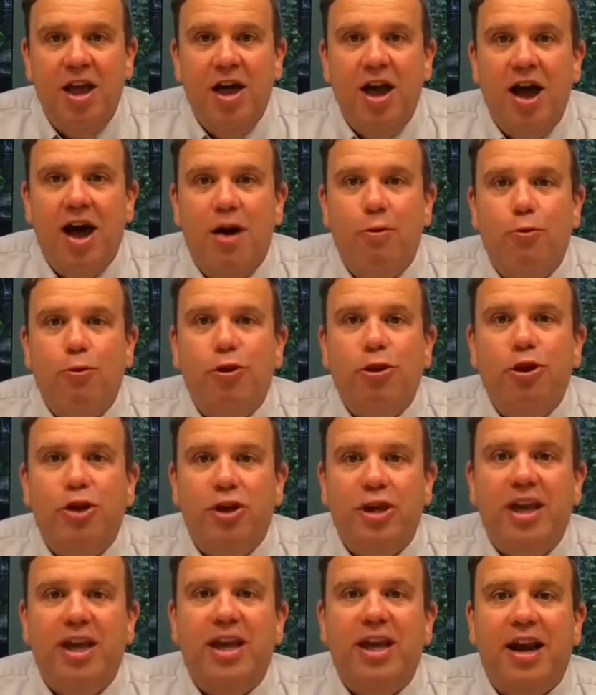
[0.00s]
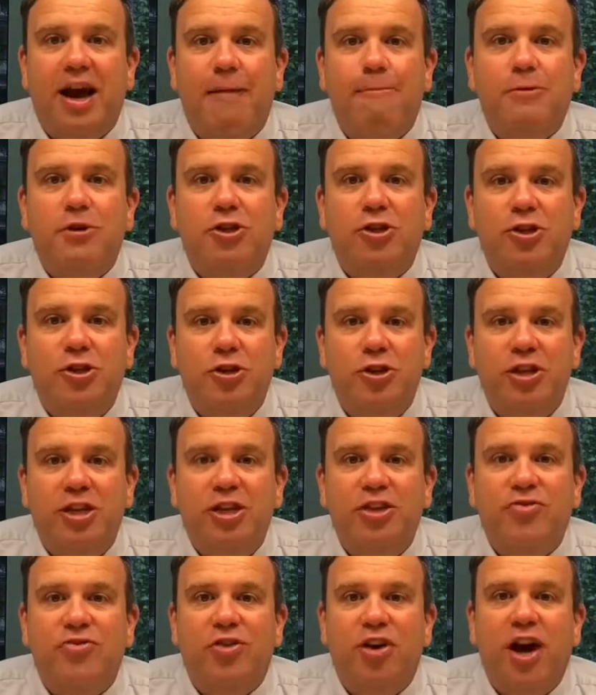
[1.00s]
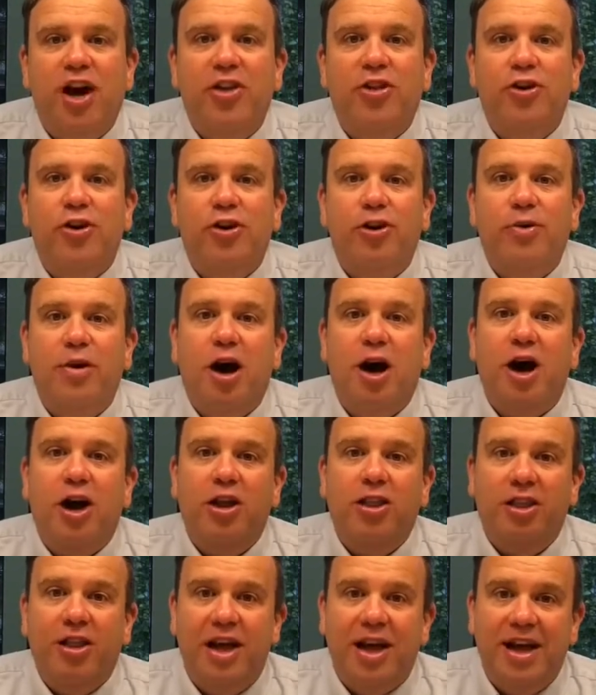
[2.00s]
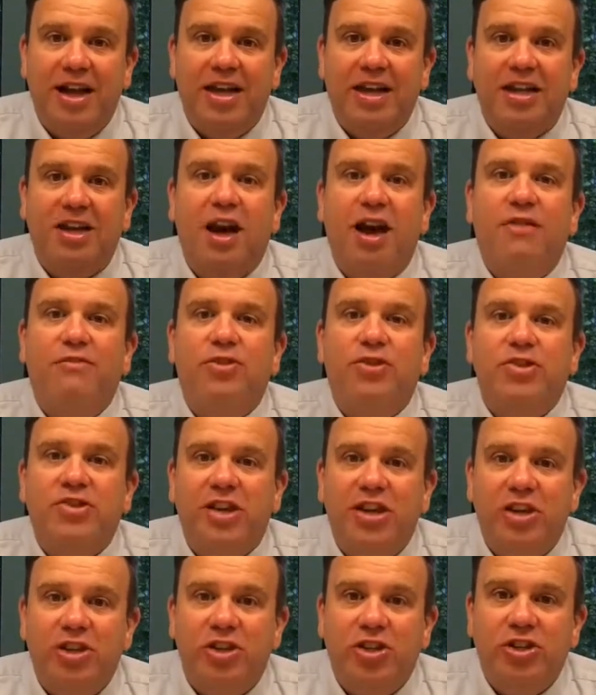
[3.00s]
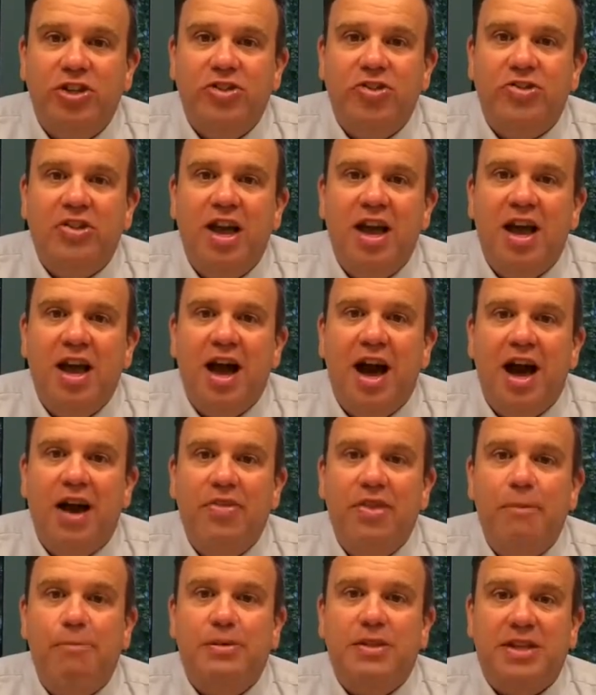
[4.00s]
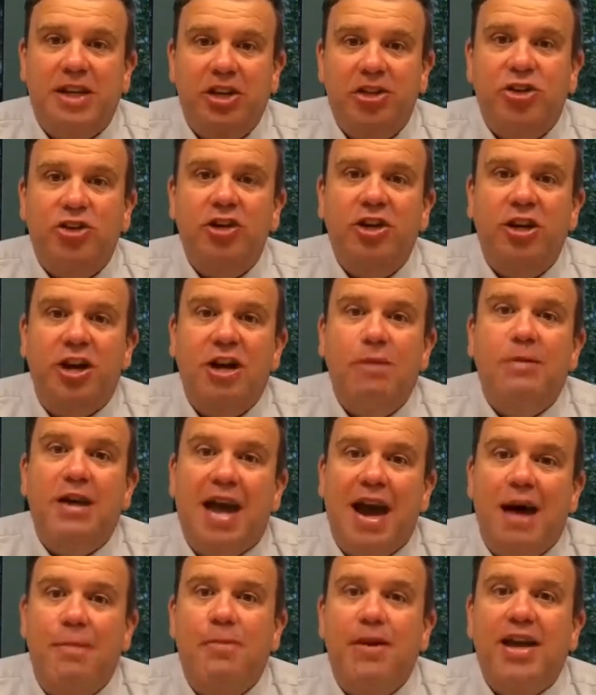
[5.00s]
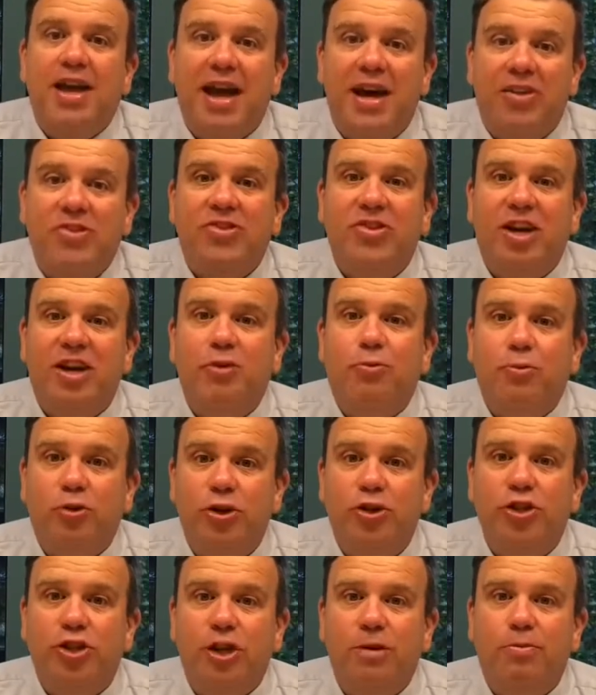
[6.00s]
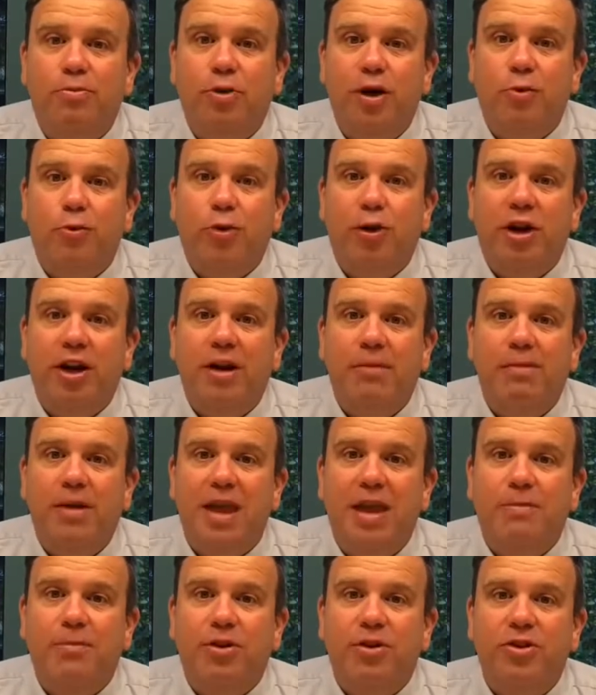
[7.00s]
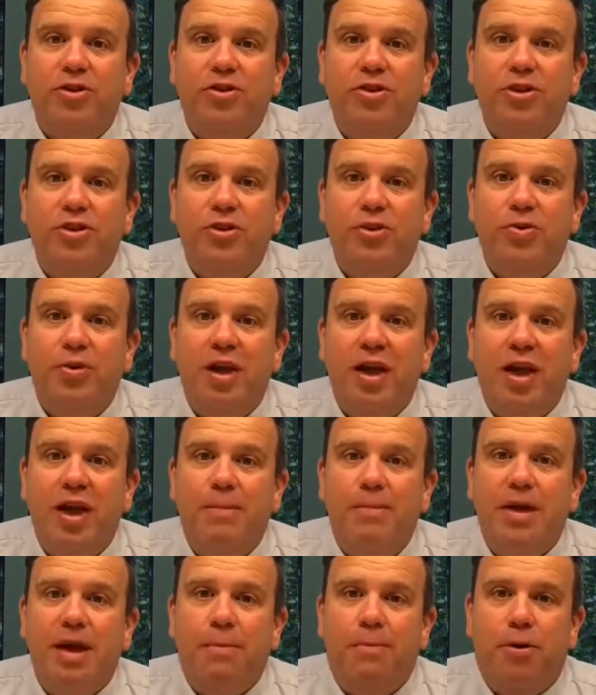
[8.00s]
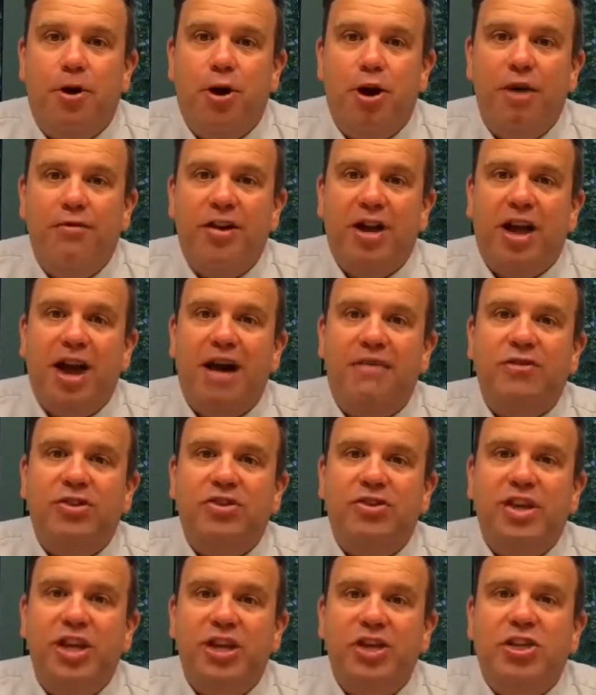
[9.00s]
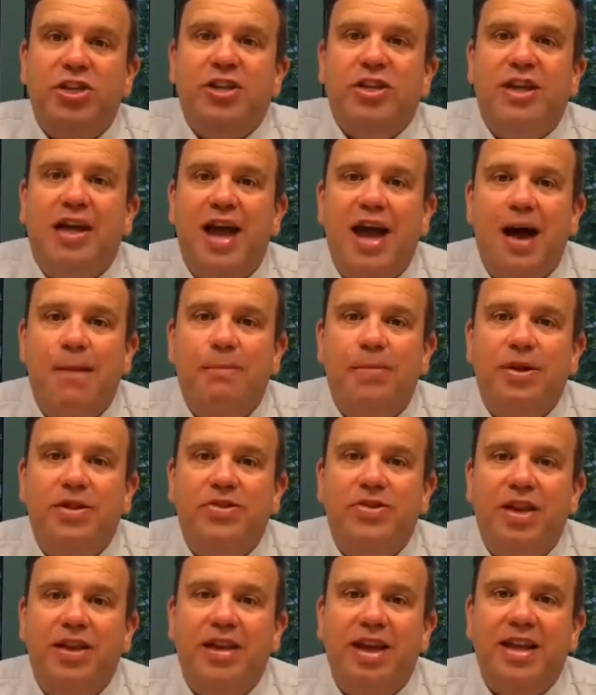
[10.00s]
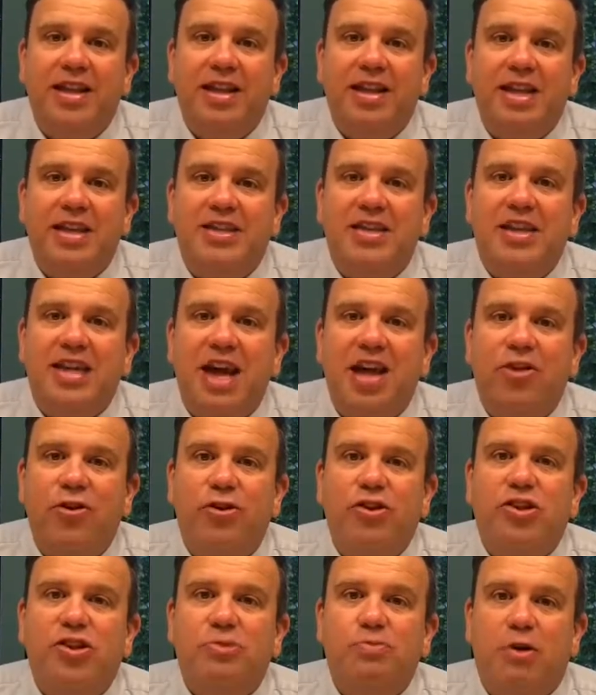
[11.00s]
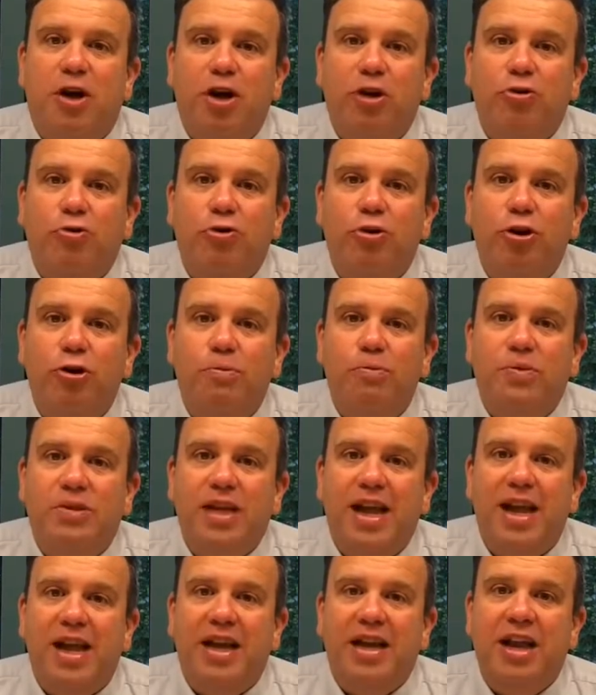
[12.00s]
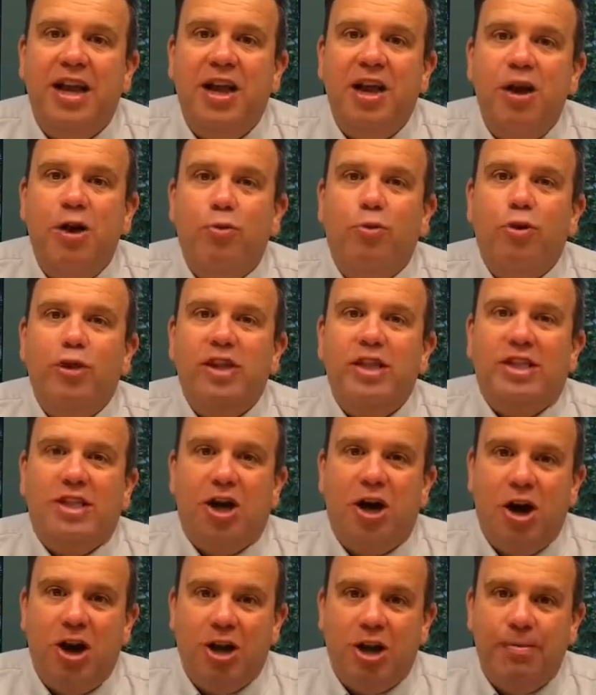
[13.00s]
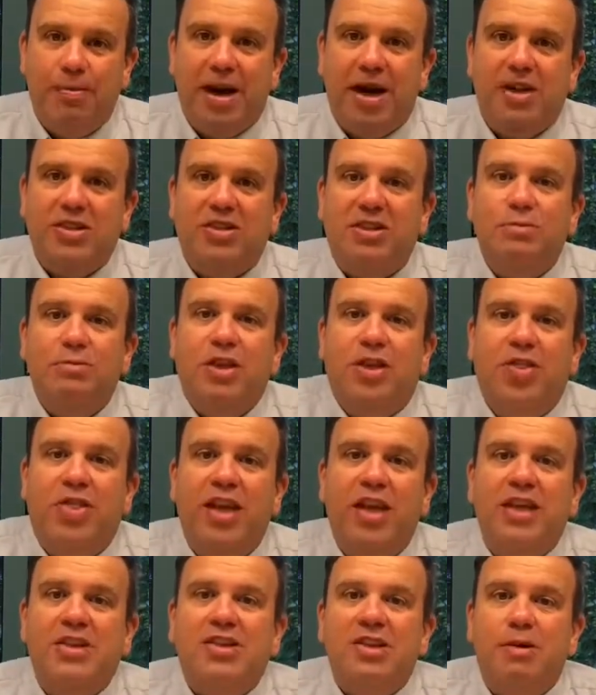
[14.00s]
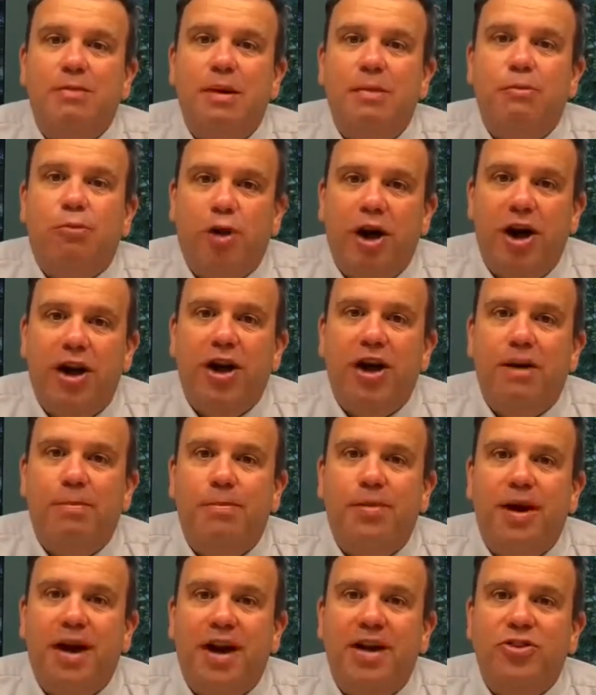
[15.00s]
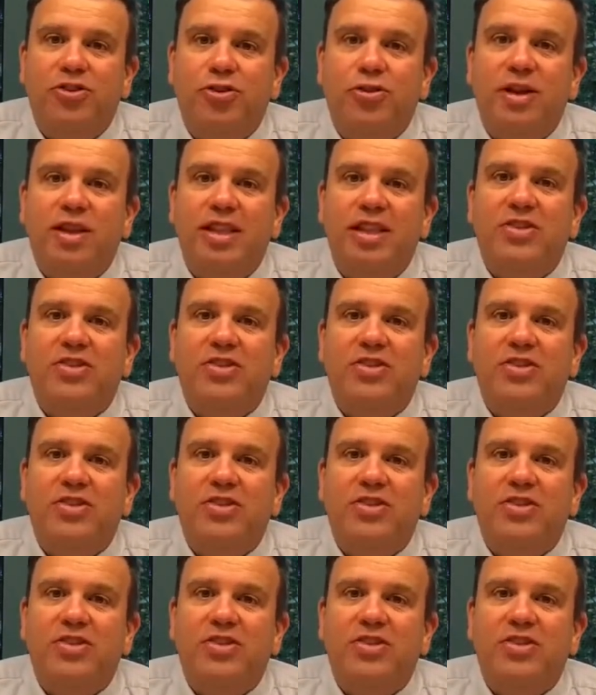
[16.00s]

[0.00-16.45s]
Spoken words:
We're looking at opportunities for other online conversations that potentially are going to be happening outside of worship, where we're going to be able to be a part of a conversation that happens and then get together in small groups and really talk about some of the things that have been brought up during these